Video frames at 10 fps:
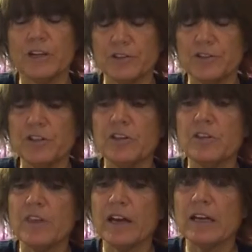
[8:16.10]
can see
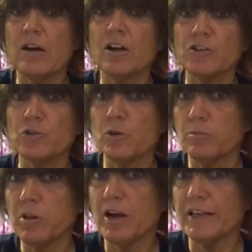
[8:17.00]
that also
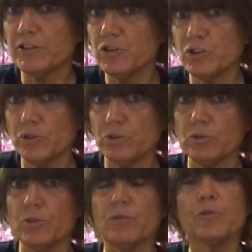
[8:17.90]
applies
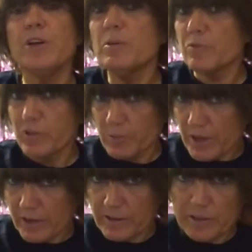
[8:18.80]
to freedom from
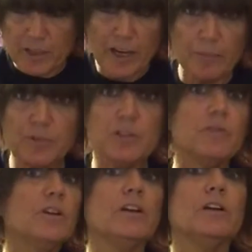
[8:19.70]

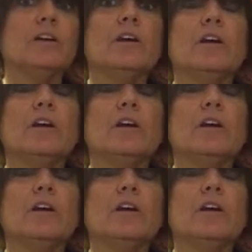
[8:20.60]
captivity.